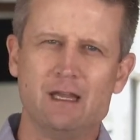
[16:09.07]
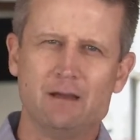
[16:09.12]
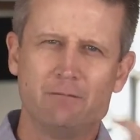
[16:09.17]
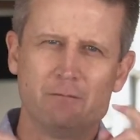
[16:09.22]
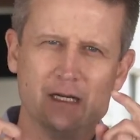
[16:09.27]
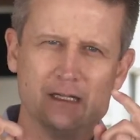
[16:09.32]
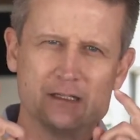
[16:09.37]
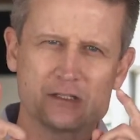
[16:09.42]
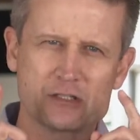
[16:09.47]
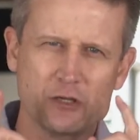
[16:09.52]

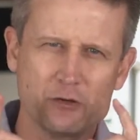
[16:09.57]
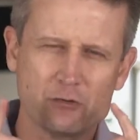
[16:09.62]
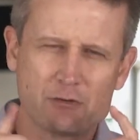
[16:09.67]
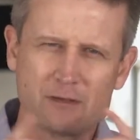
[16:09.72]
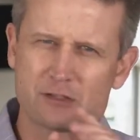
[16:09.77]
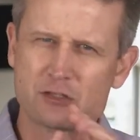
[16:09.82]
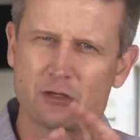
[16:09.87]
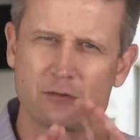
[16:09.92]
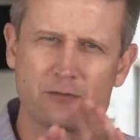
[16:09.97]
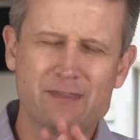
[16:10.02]
But
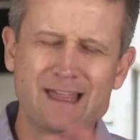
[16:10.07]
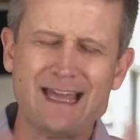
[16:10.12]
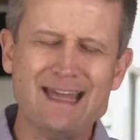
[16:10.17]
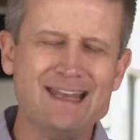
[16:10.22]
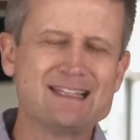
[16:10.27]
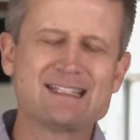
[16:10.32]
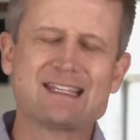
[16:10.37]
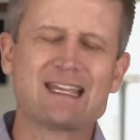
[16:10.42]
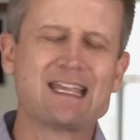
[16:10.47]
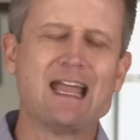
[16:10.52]
so, so that
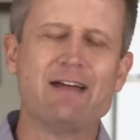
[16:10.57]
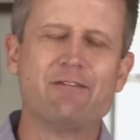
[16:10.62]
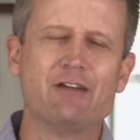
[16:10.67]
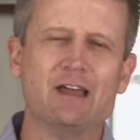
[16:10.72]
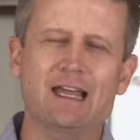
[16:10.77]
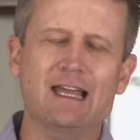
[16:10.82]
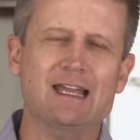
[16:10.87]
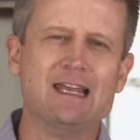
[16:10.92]
is the caveat.